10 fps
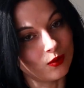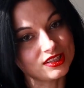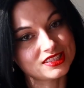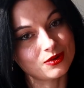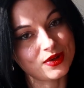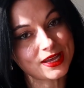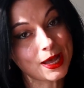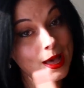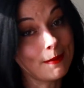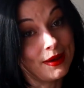once a
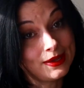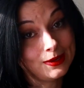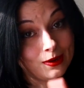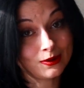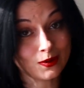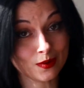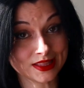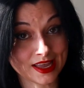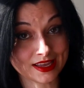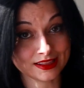week, but you don't know
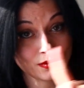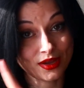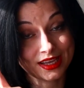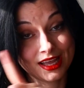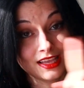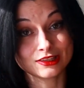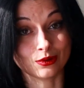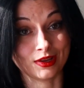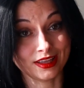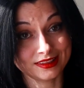what day of the week,
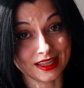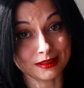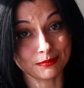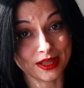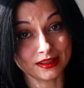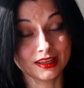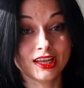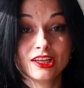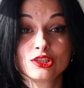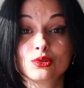so hit that bell
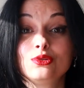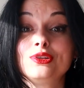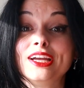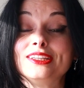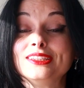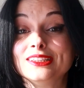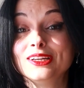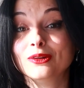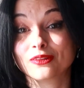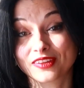so you get the
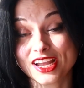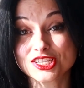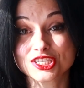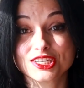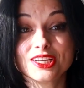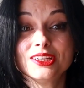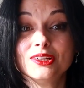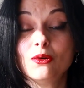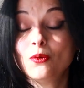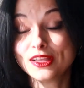notification
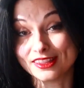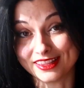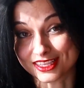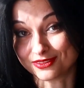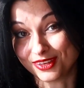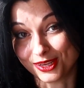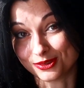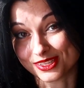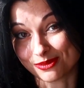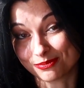when the next video
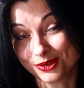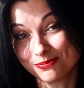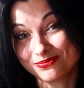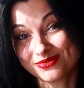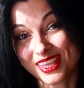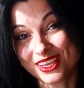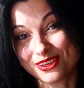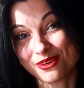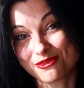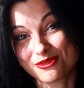is up. Thank
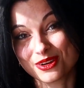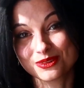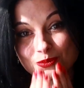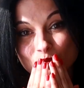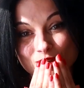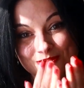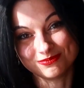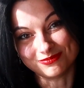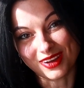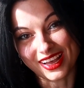you everyone.
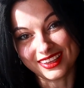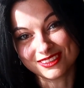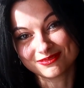Bye.